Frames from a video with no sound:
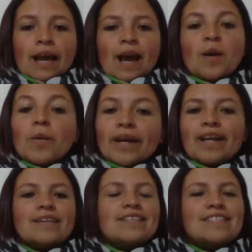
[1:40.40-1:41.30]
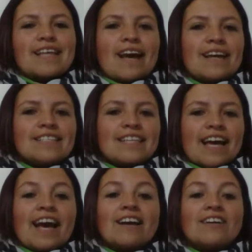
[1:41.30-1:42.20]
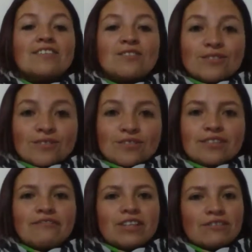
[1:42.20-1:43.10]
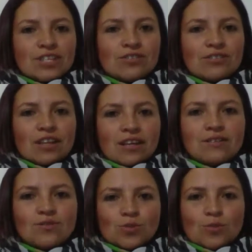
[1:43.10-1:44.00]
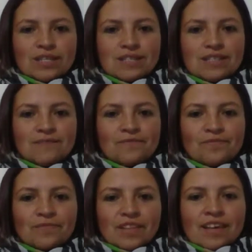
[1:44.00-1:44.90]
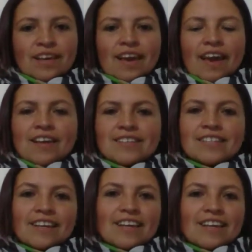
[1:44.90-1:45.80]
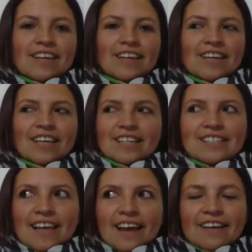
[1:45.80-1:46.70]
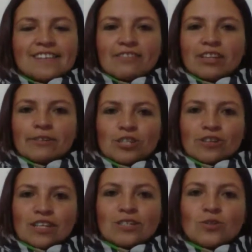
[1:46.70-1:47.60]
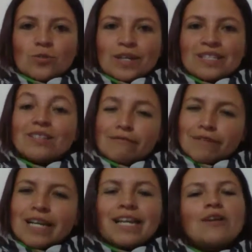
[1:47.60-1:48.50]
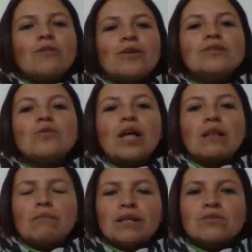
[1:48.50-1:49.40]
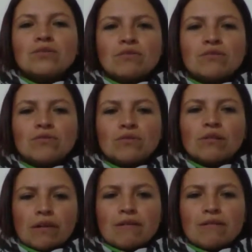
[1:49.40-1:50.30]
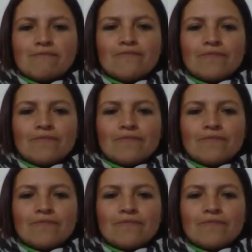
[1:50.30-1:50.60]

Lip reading: How can I design a good evaluation instrument? And is that evaluation instrument really going to help my students to learn?